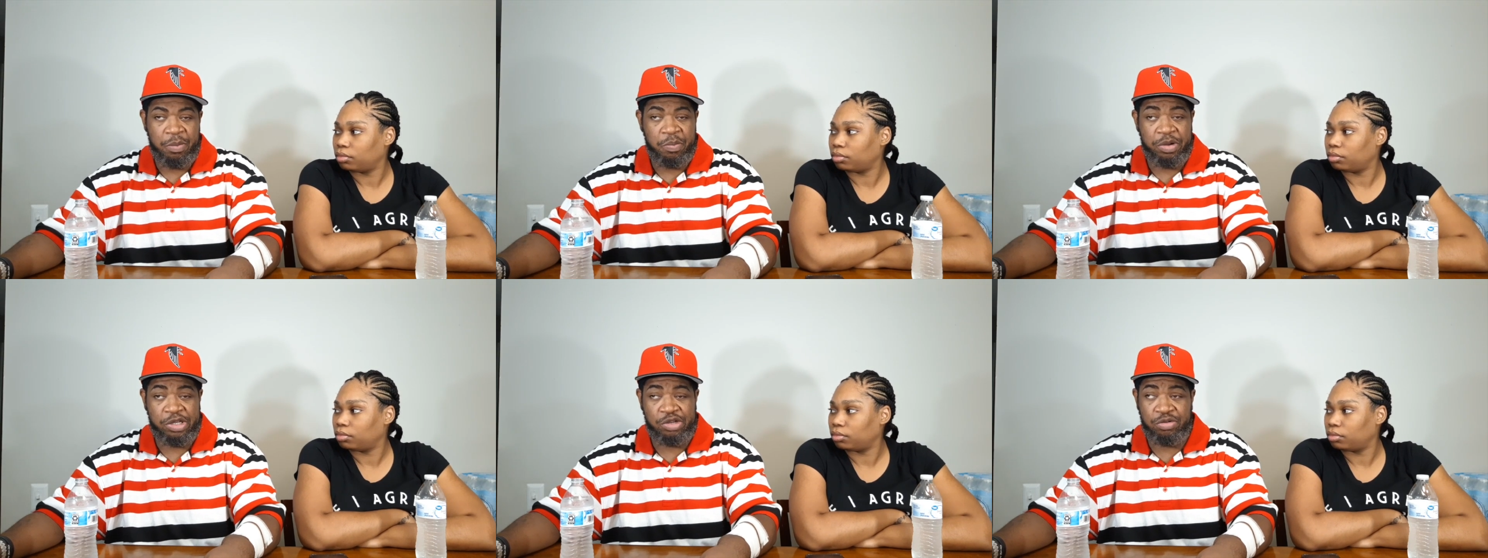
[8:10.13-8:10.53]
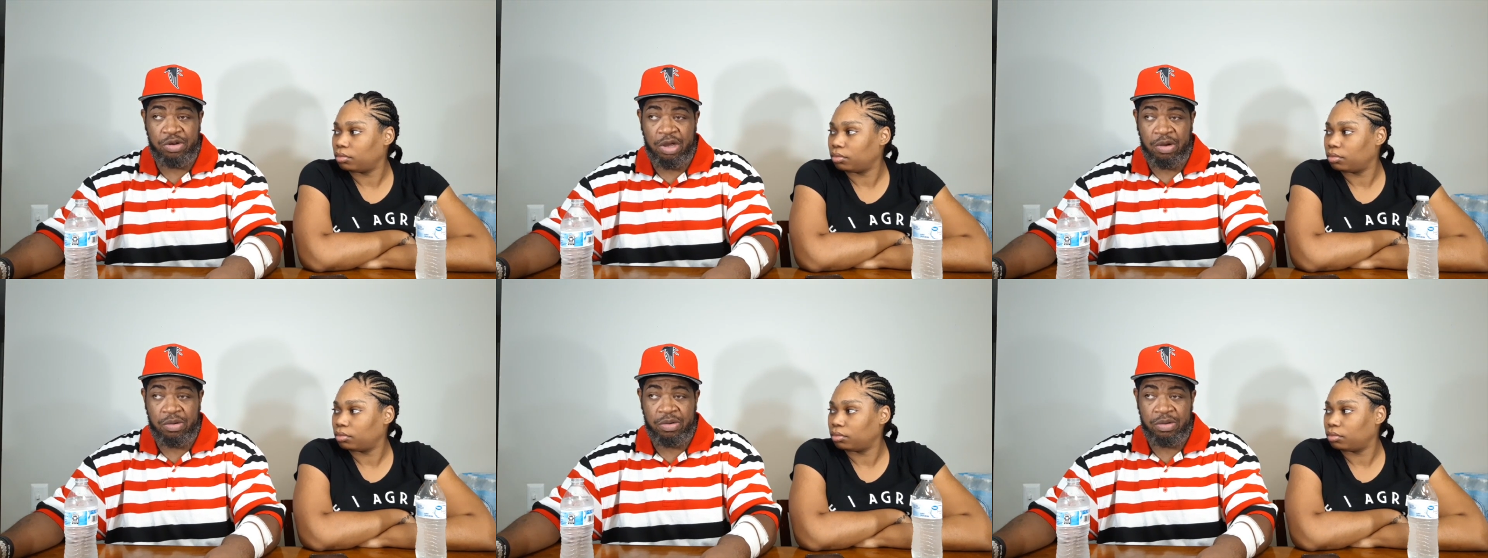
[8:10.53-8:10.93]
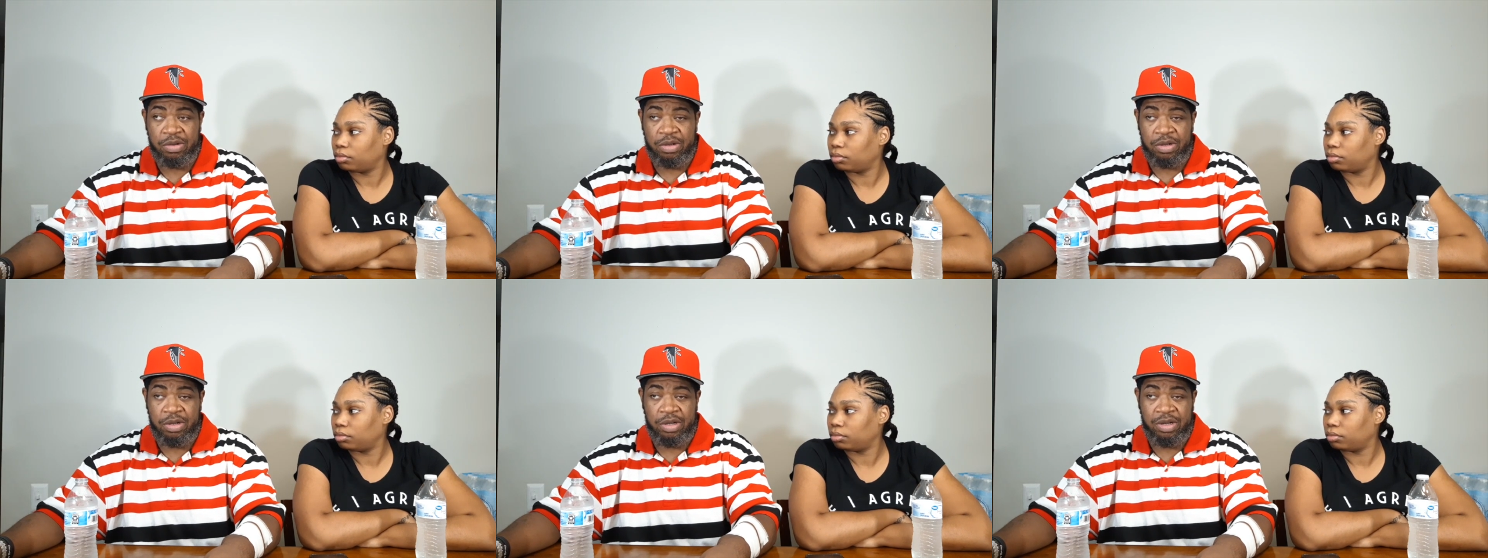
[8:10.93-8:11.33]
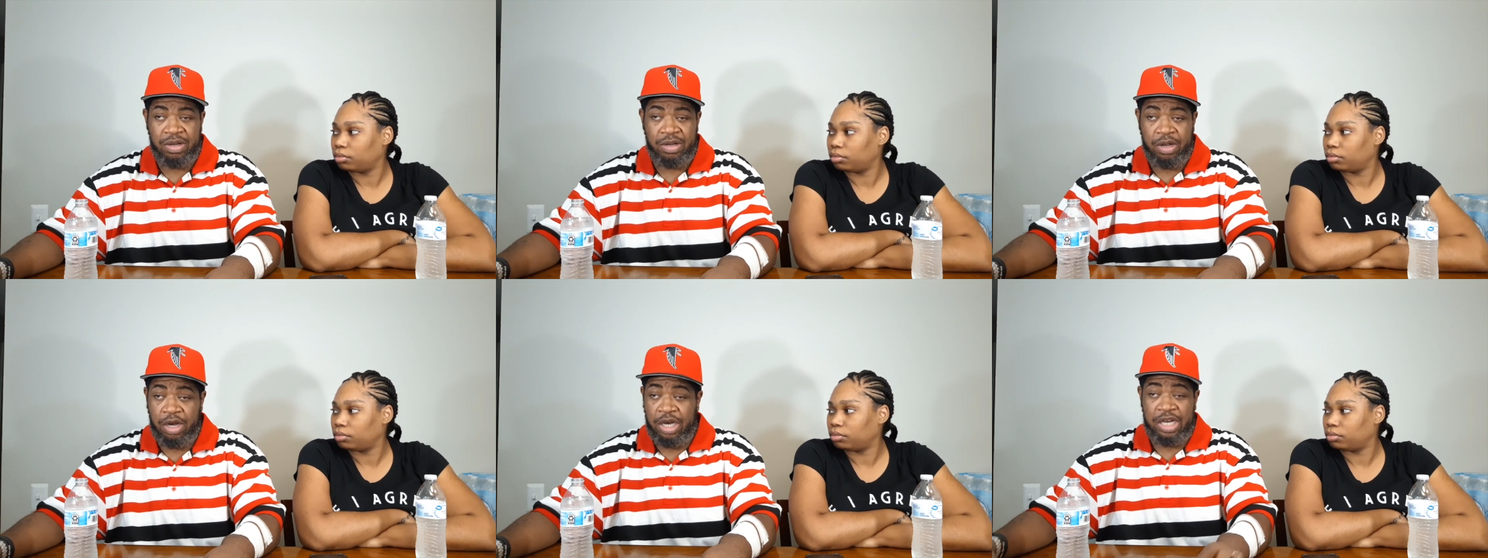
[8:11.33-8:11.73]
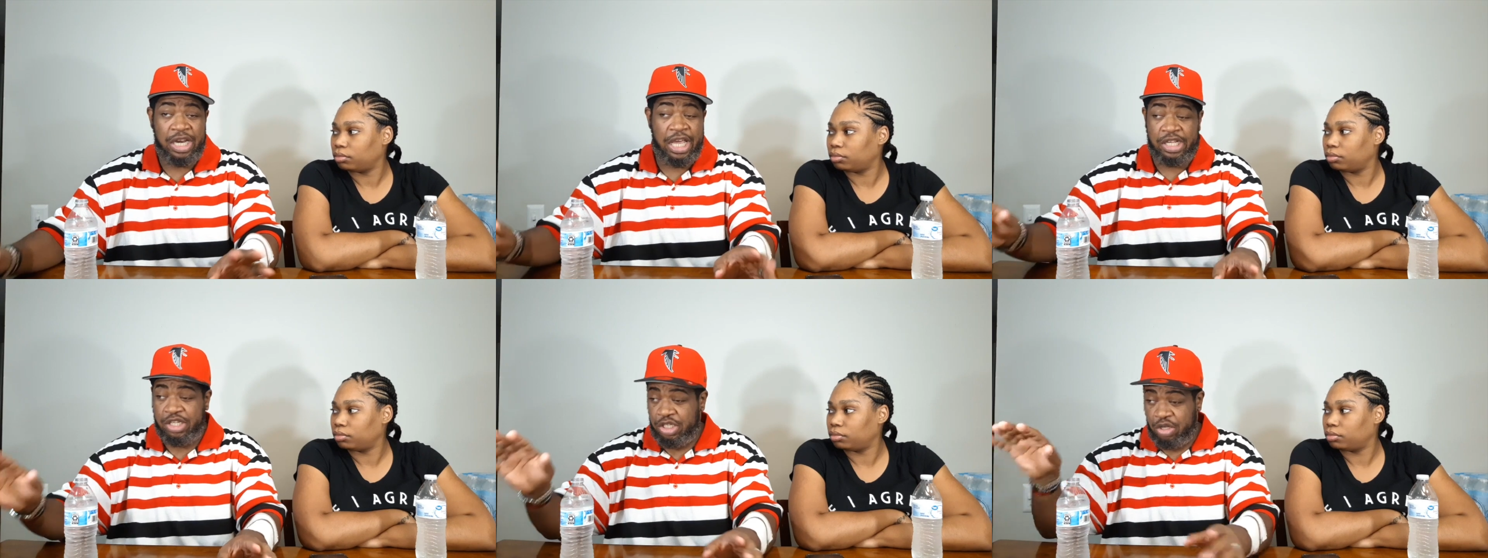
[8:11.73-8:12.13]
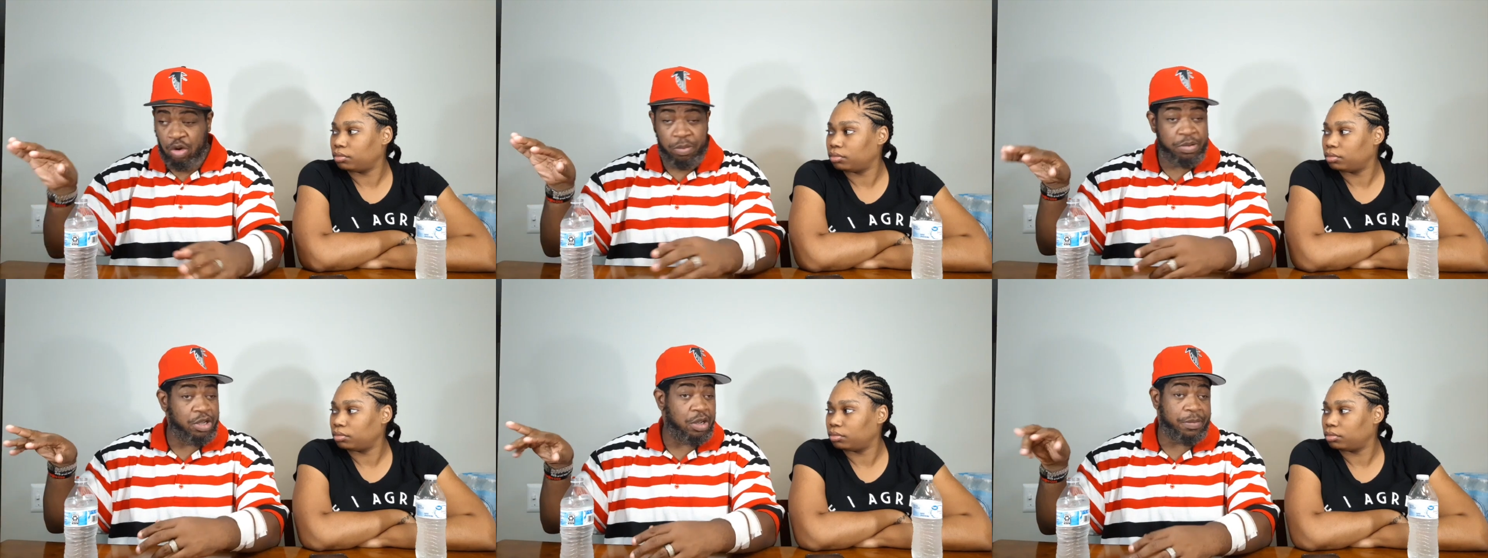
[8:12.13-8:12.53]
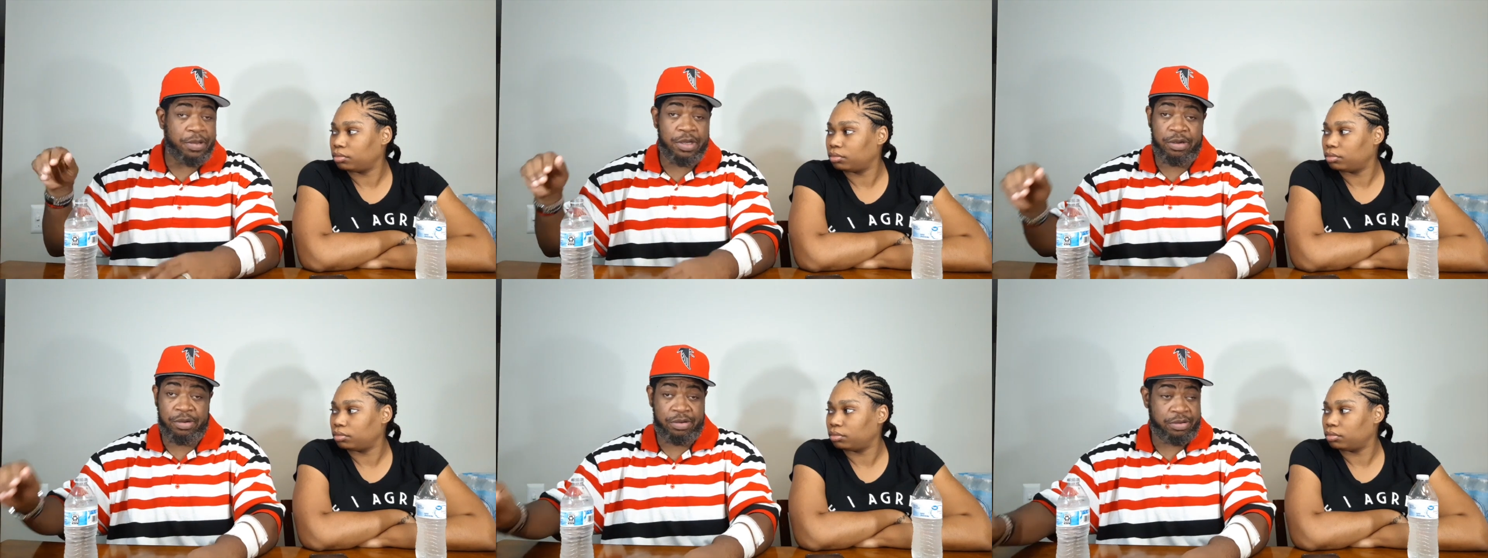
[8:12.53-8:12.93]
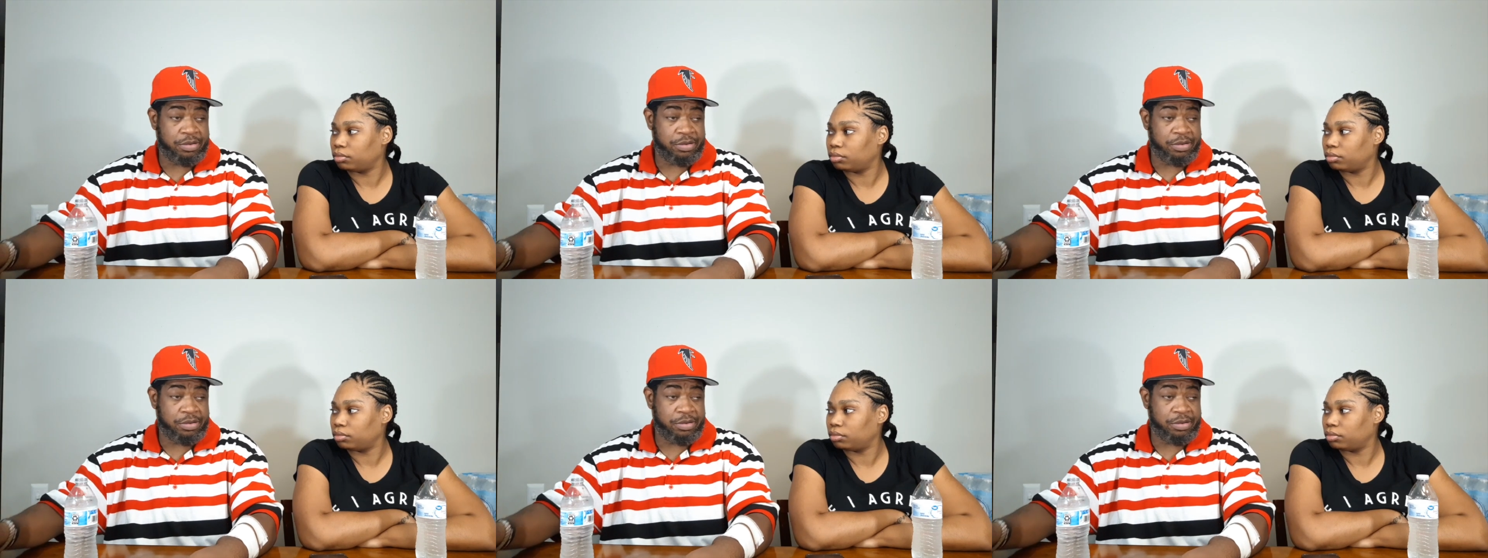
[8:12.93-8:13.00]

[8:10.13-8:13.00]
Speaker 1: But you know, Legend's gonna be up here.